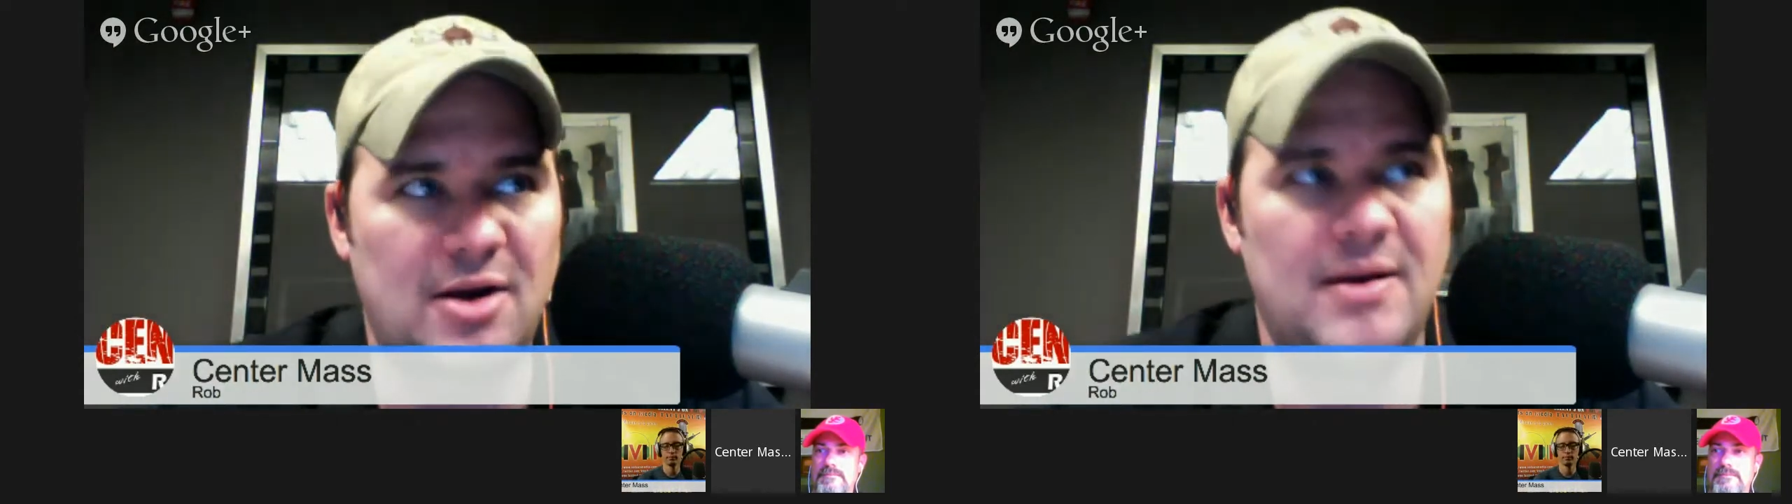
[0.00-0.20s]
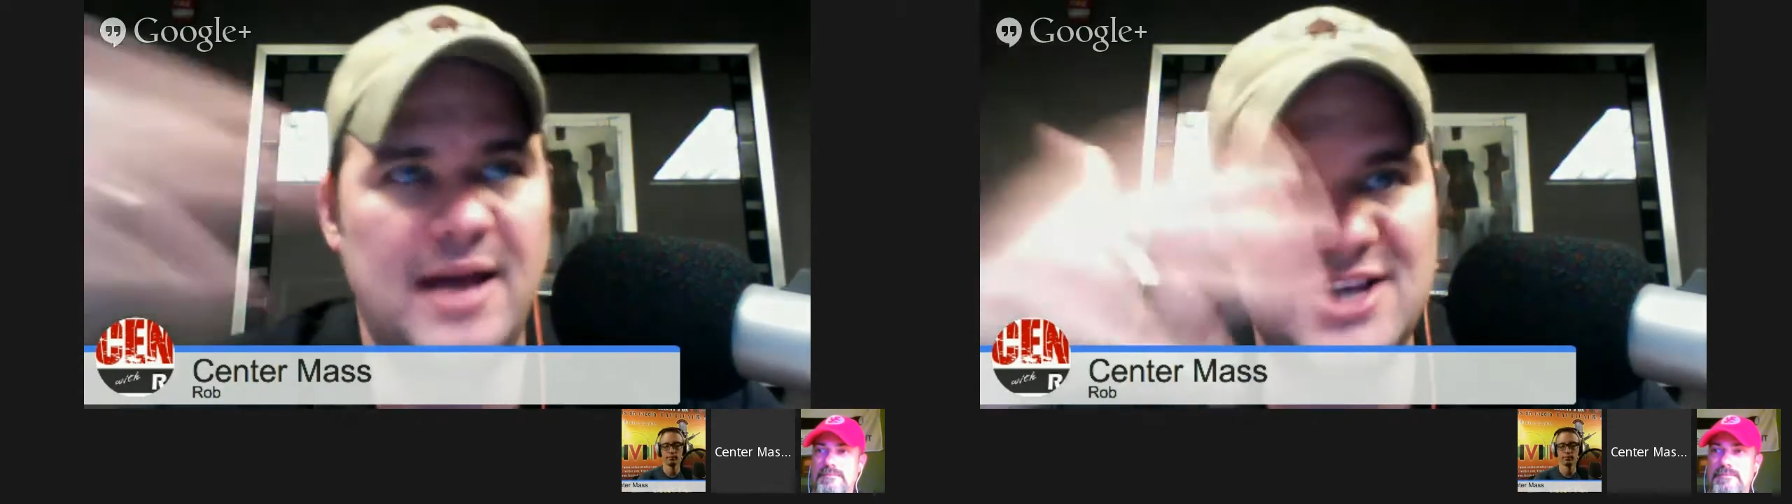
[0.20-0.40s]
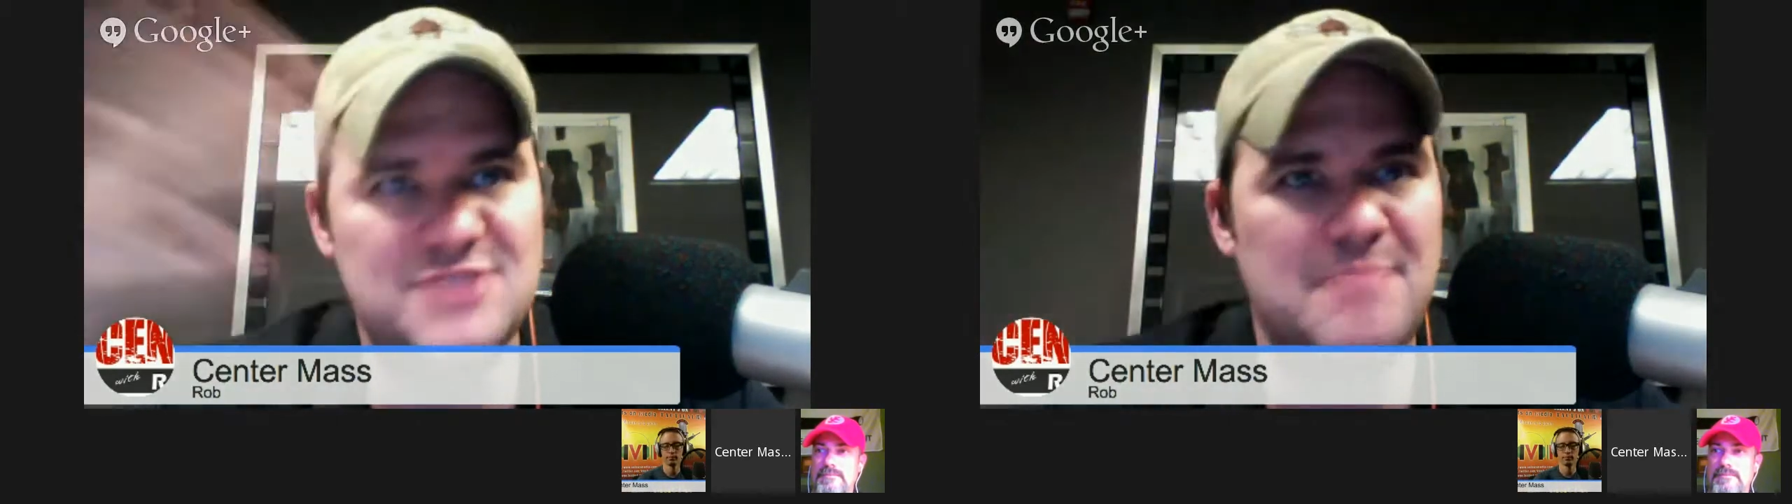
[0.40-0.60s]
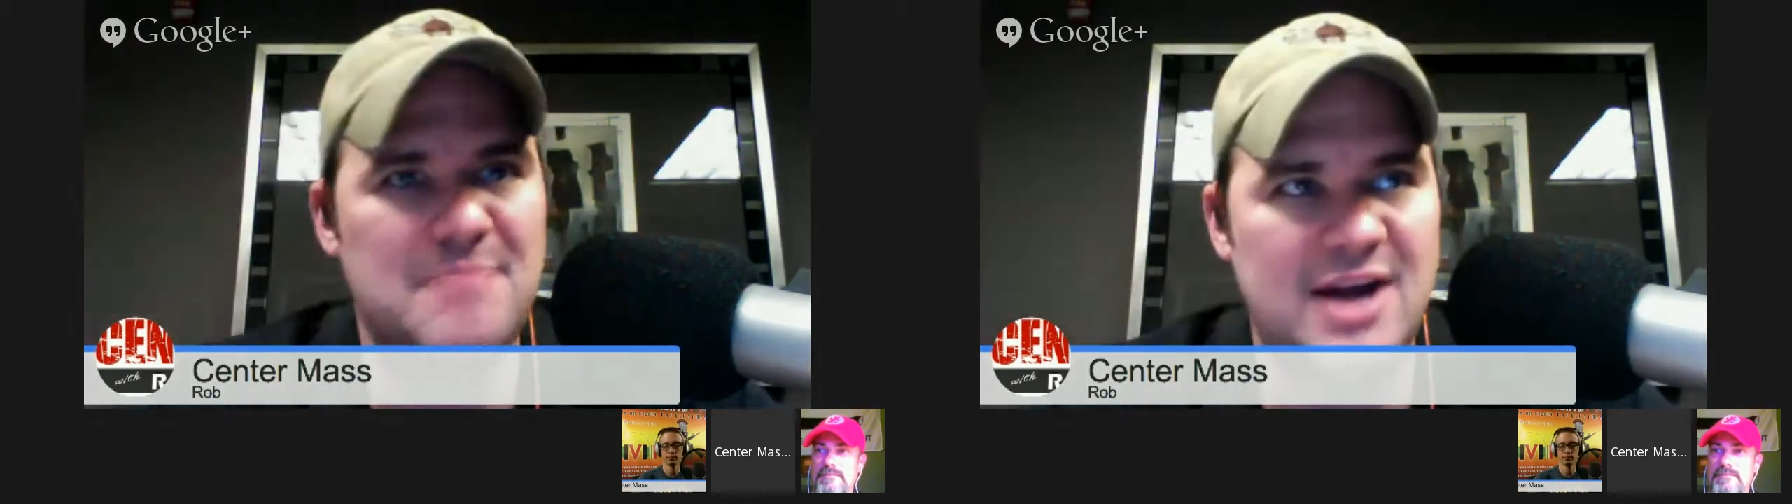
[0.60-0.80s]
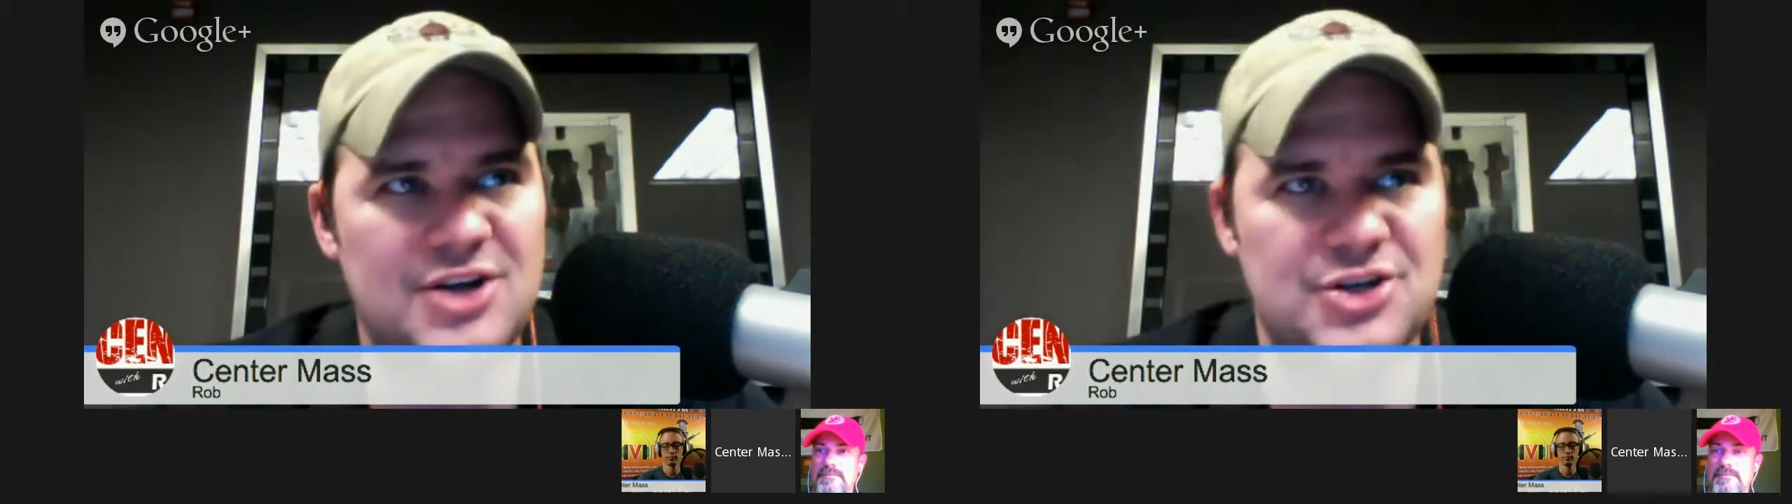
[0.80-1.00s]
His
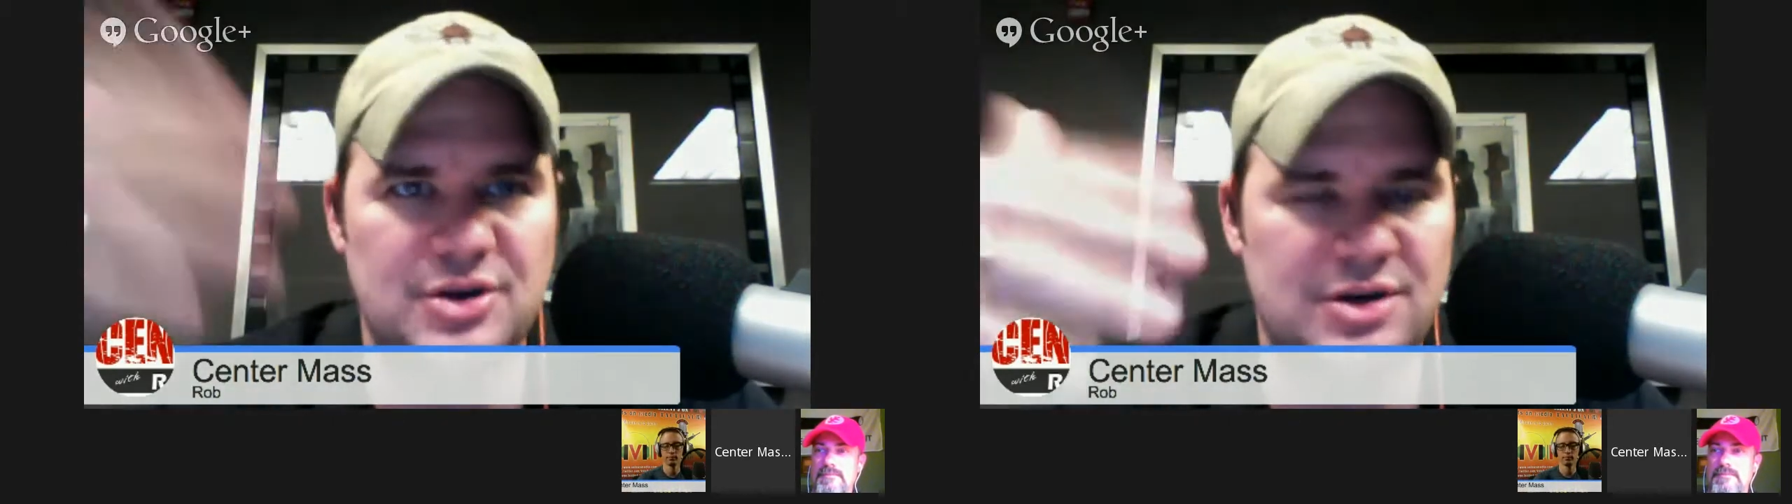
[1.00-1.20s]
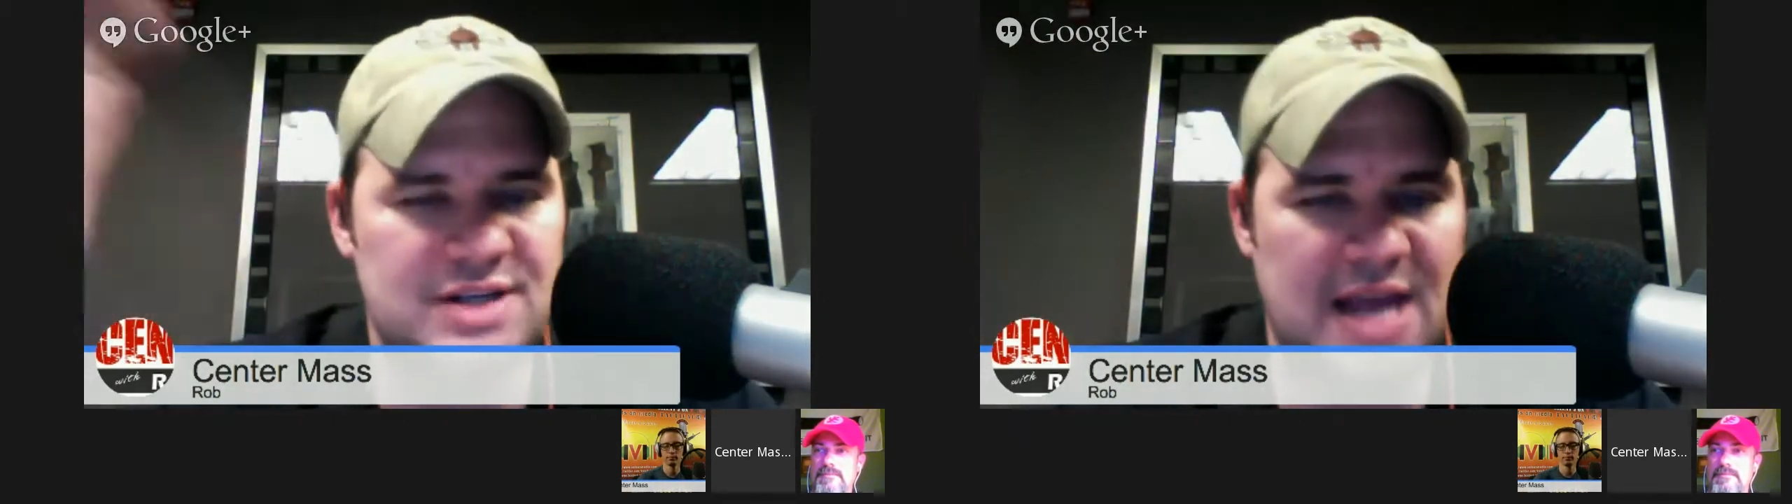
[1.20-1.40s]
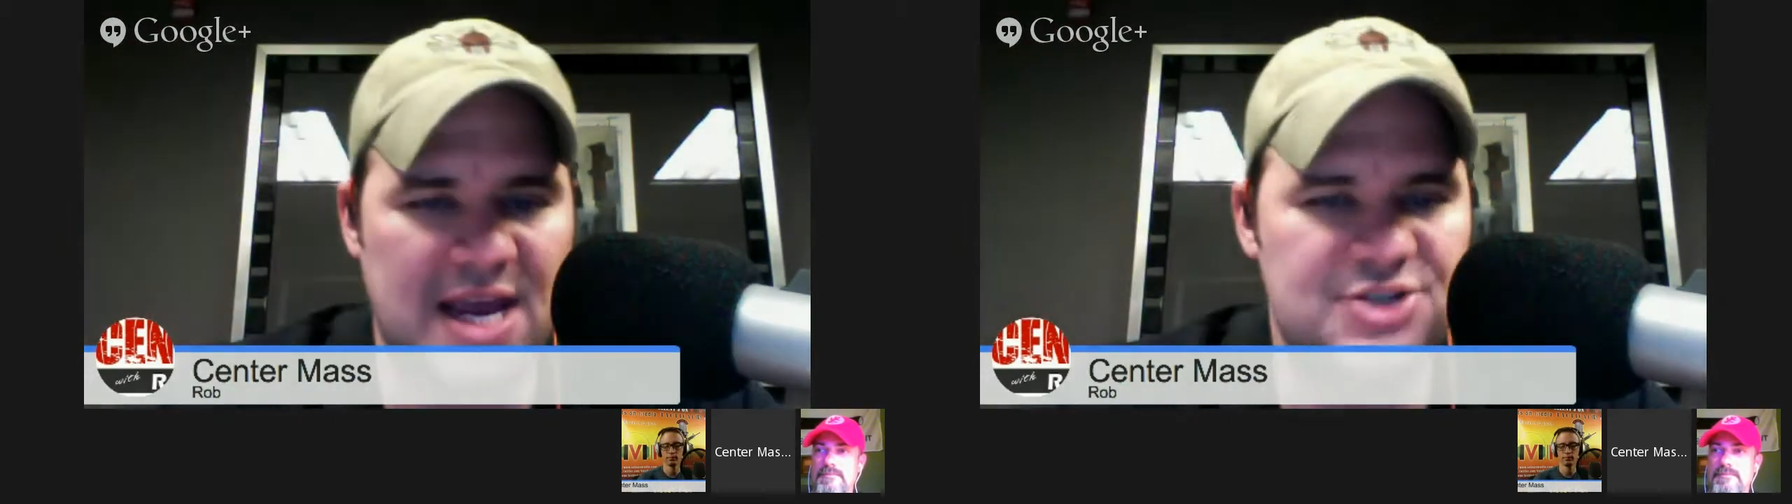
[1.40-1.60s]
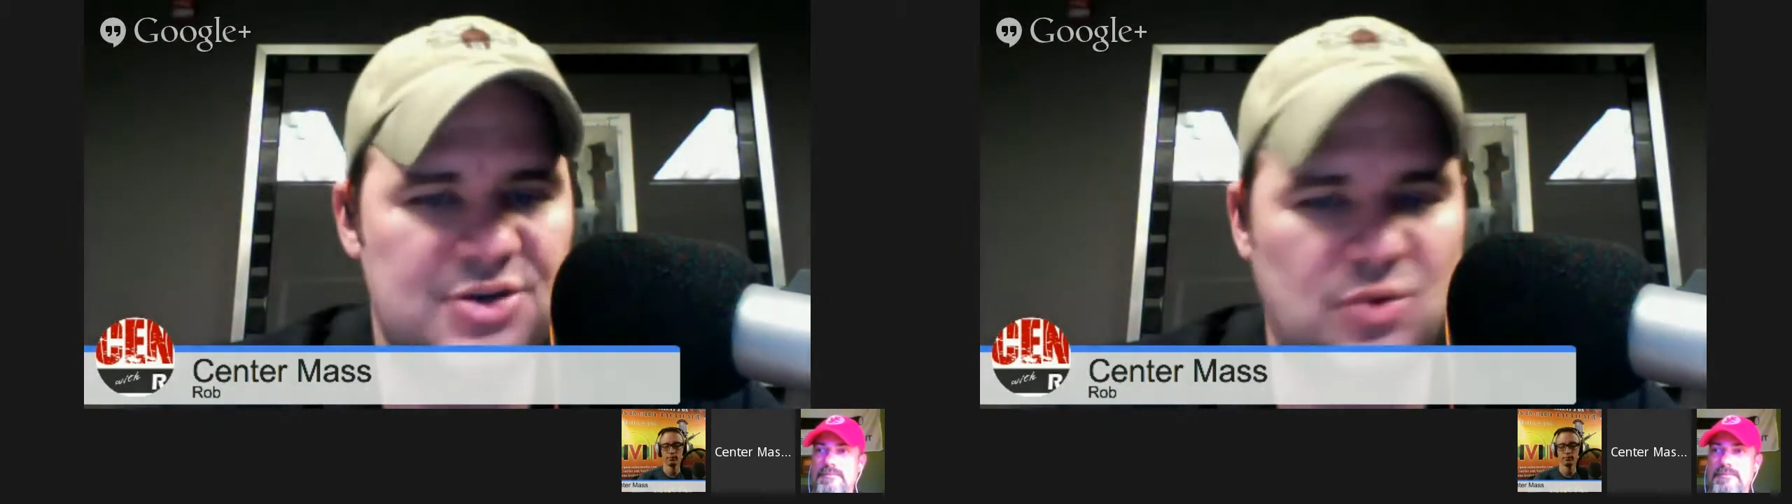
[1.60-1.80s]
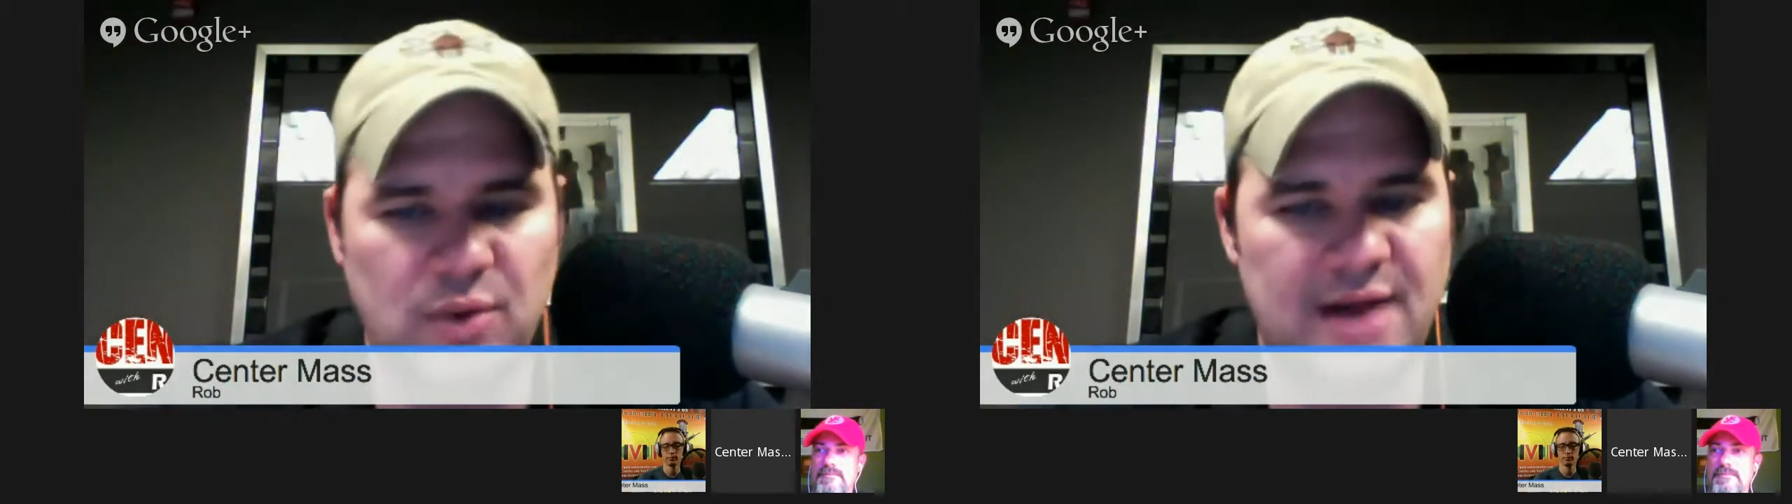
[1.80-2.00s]
manager or his
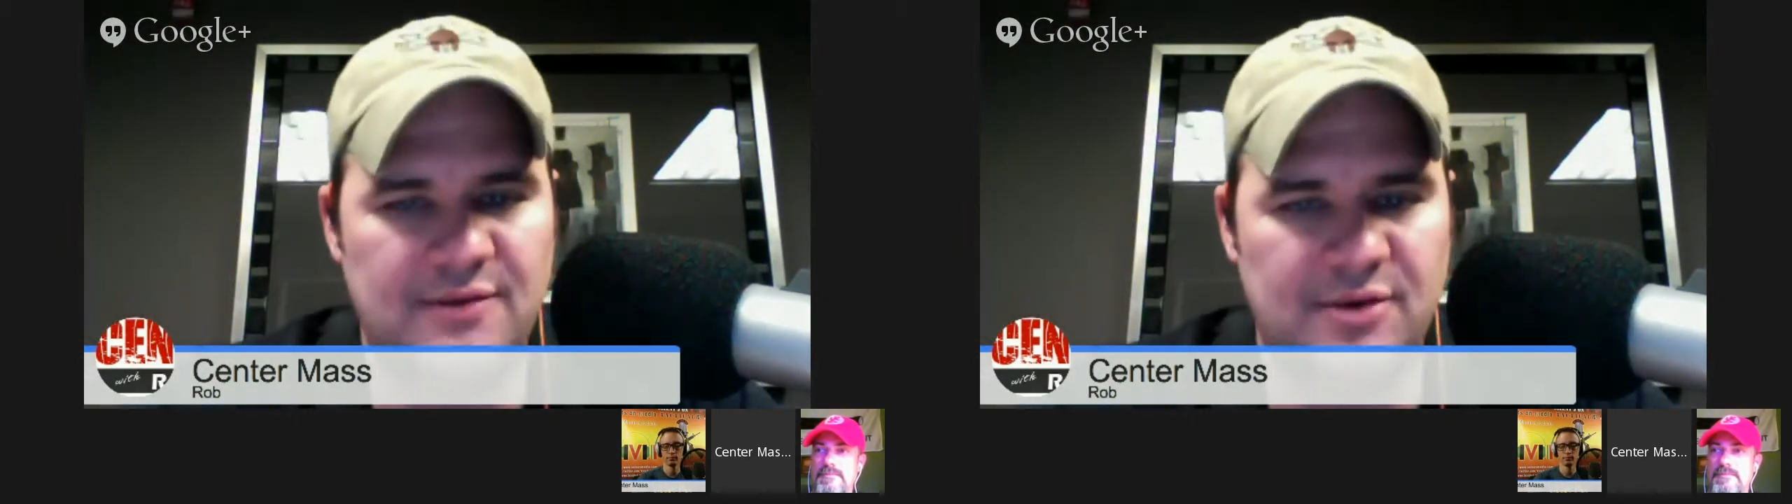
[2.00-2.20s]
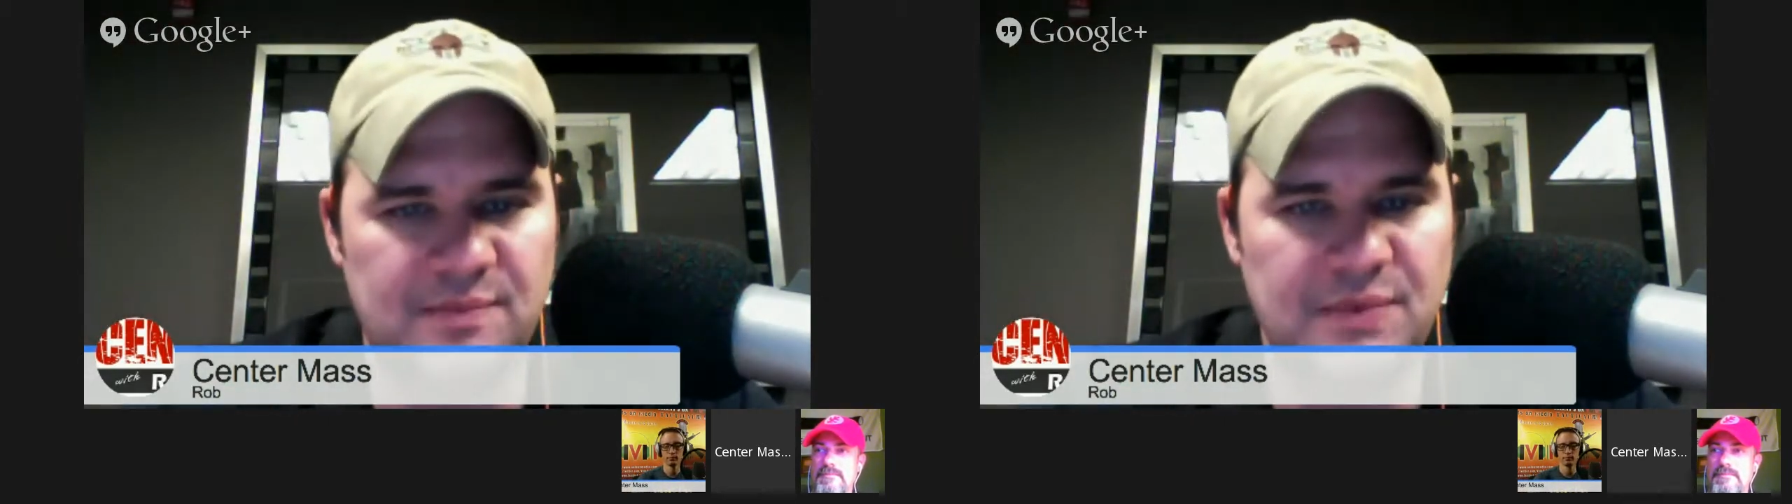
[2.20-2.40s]
agent or whatever,